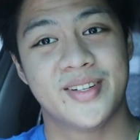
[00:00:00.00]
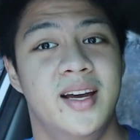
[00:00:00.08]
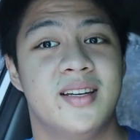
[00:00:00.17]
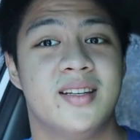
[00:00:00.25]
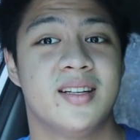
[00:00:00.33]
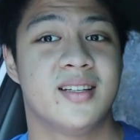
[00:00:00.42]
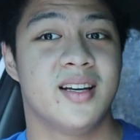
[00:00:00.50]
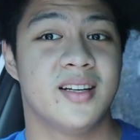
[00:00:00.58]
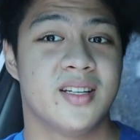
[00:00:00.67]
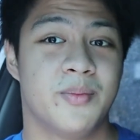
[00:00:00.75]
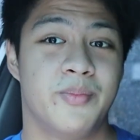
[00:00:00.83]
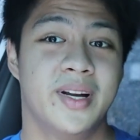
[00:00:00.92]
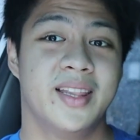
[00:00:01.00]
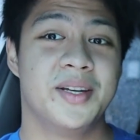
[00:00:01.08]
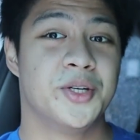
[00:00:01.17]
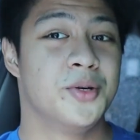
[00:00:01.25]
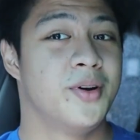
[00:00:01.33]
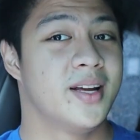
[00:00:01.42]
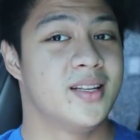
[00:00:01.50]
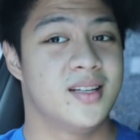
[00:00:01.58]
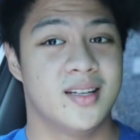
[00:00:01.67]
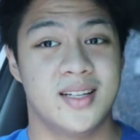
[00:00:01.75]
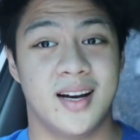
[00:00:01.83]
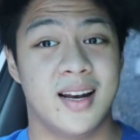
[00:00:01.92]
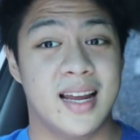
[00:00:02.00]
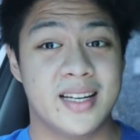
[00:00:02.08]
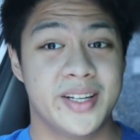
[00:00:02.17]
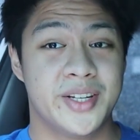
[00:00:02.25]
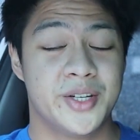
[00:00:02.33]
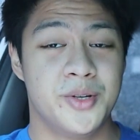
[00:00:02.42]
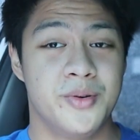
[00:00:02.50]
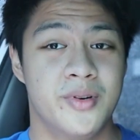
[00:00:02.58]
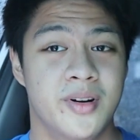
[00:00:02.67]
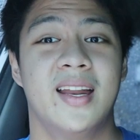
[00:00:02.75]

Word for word: It's just such a pretty shoe and such a classic shoe